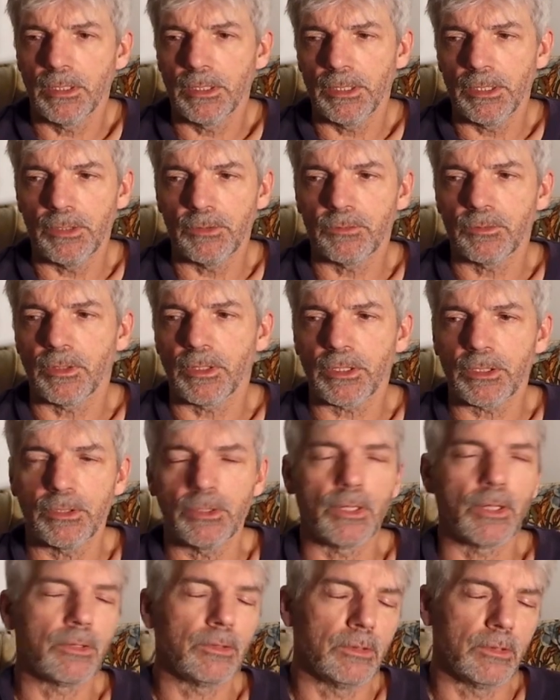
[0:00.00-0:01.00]
It's like
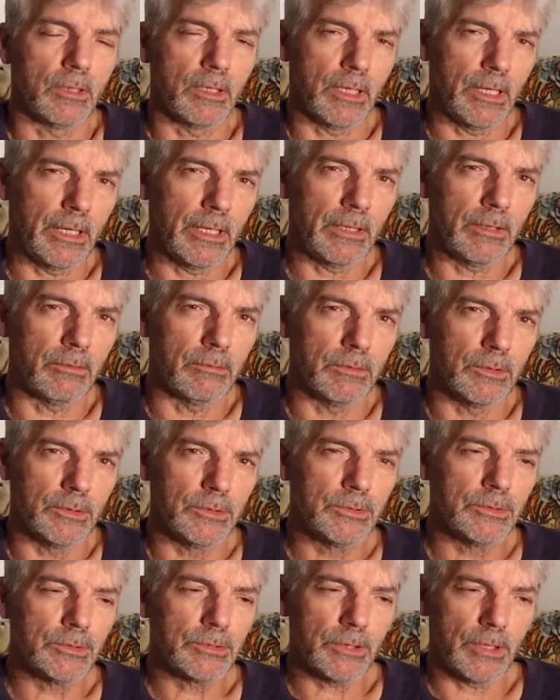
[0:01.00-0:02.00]
another
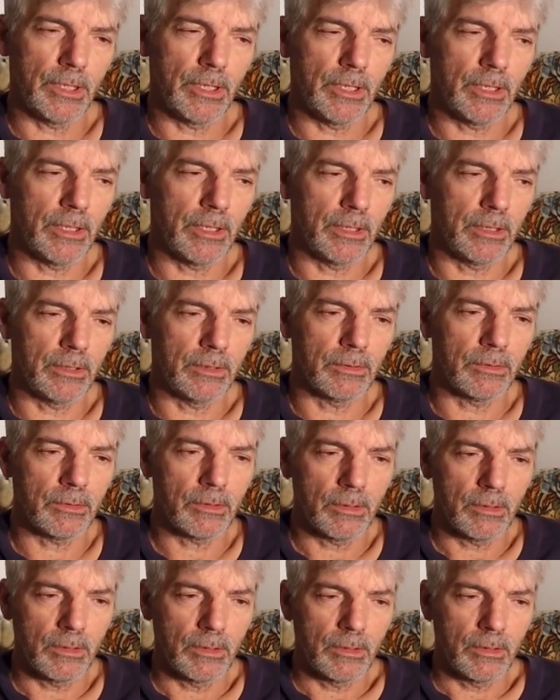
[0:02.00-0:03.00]
language, and
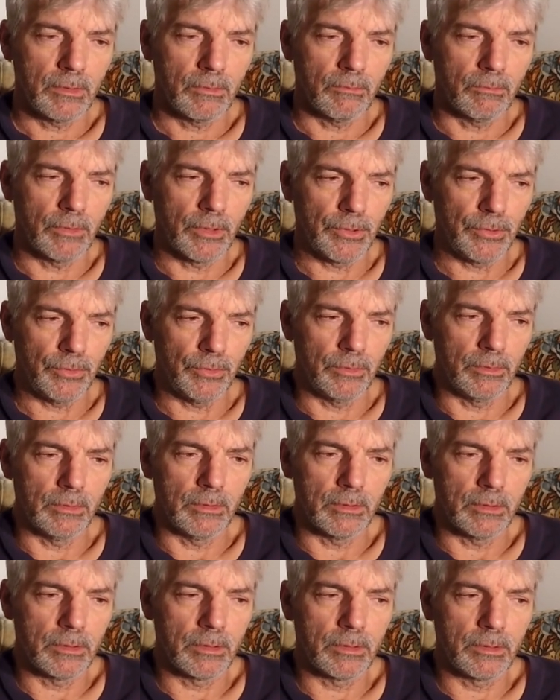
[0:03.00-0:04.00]
when you
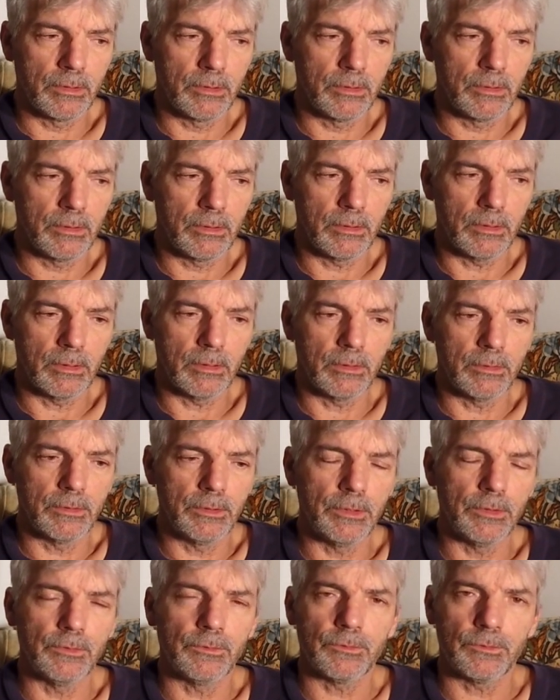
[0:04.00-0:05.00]
learn
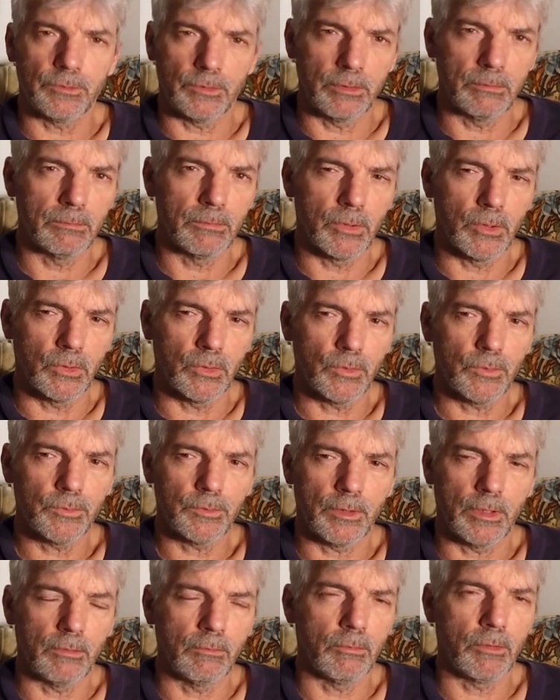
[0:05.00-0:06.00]
these symbols
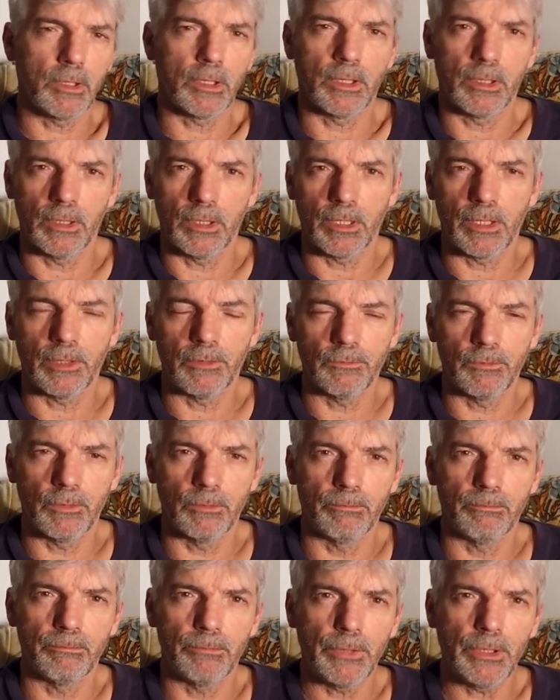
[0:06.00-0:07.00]
and what a lot of
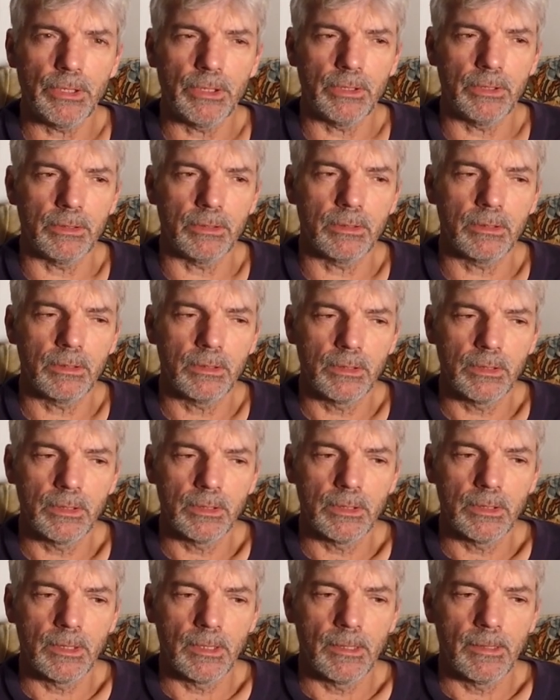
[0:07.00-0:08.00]
them mean,
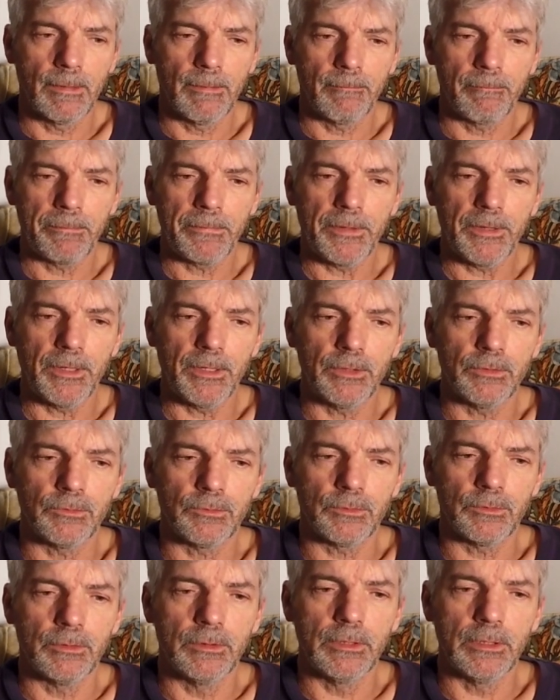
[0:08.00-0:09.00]

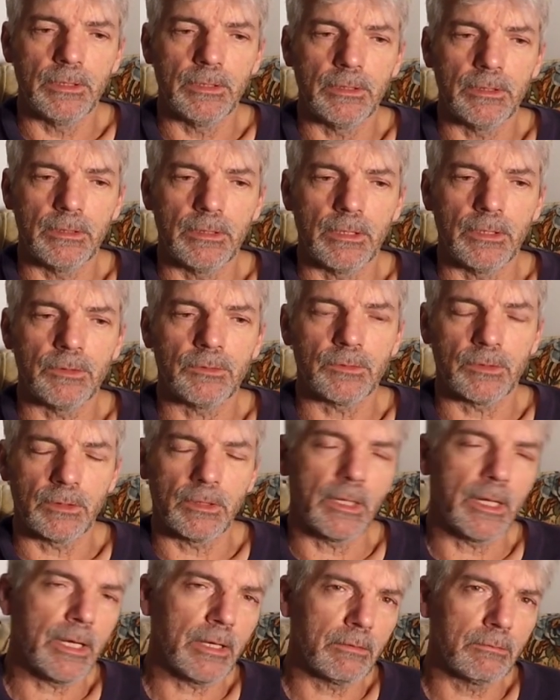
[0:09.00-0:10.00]
it's a
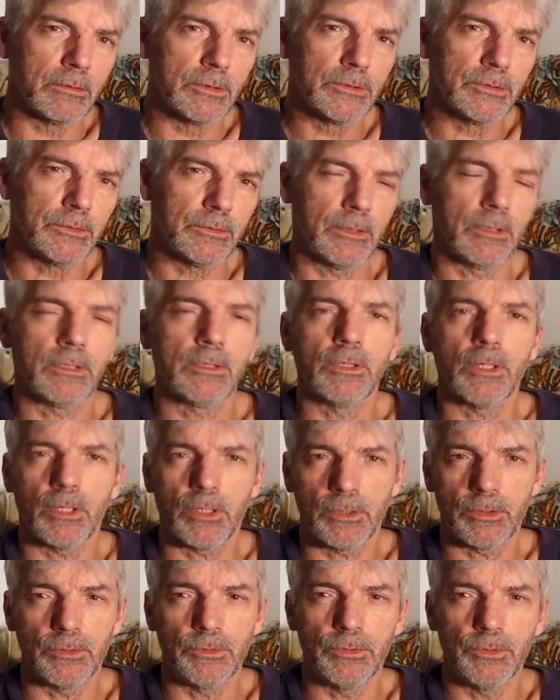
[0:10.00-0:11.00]
language that
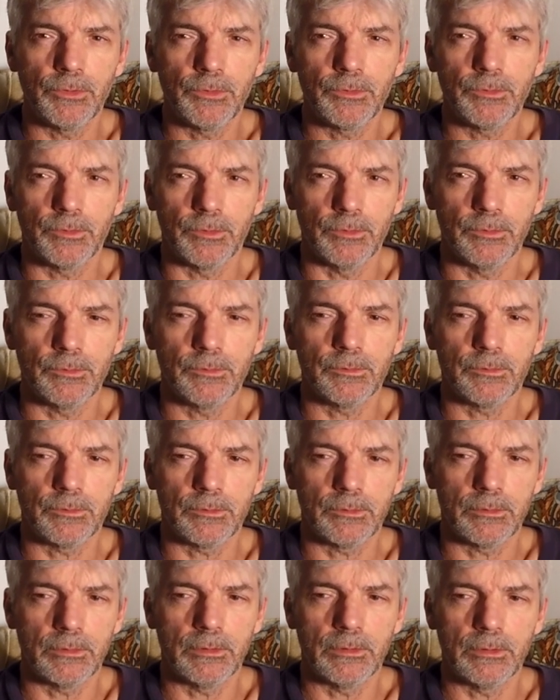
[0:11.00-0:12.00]
God uses
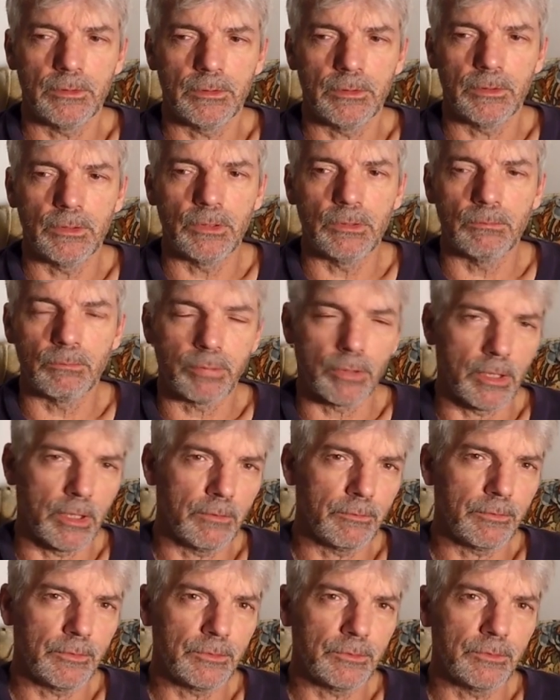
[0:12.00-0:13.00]
in
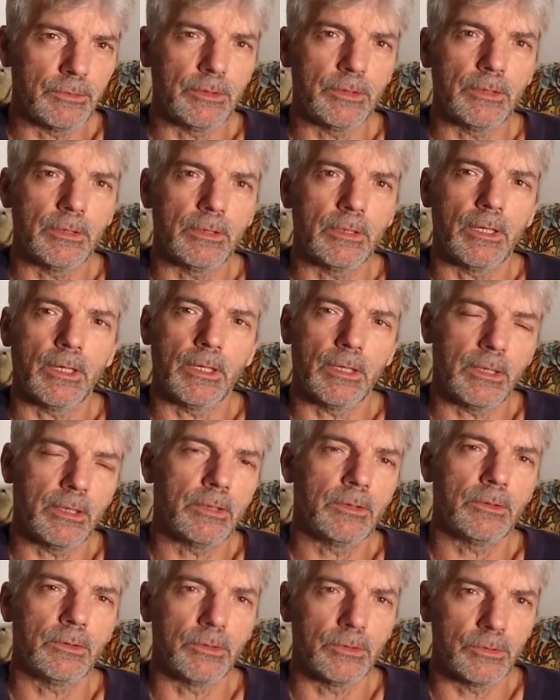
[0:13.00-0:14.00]
prophecy
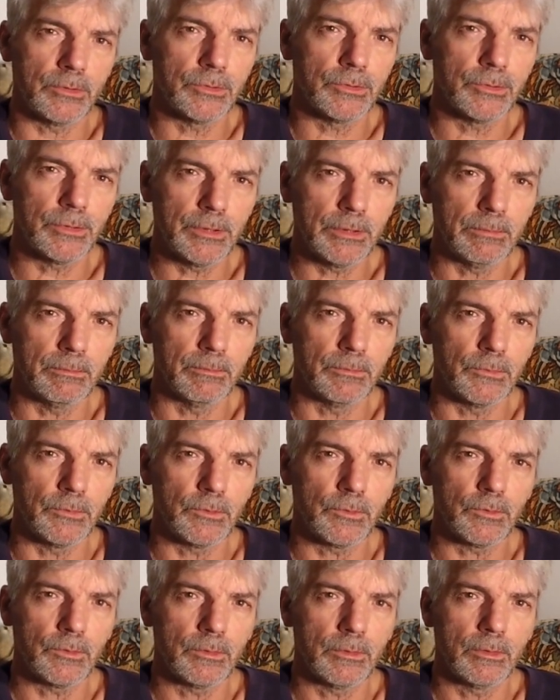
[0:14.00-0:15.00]
and in
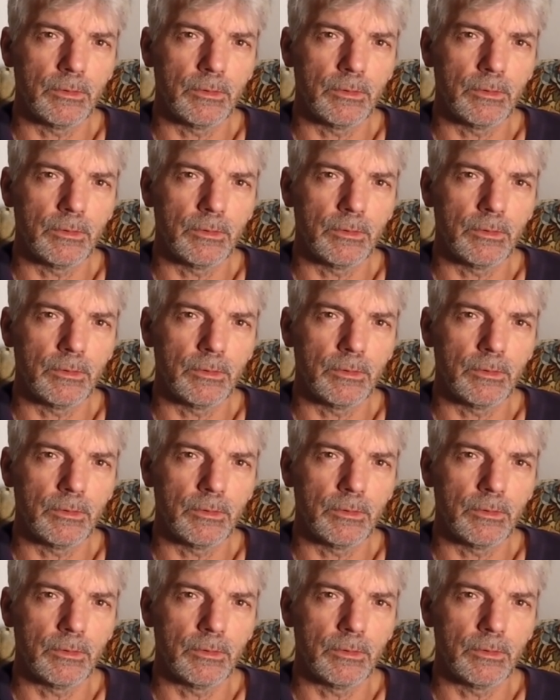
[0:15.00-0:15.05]
dreams.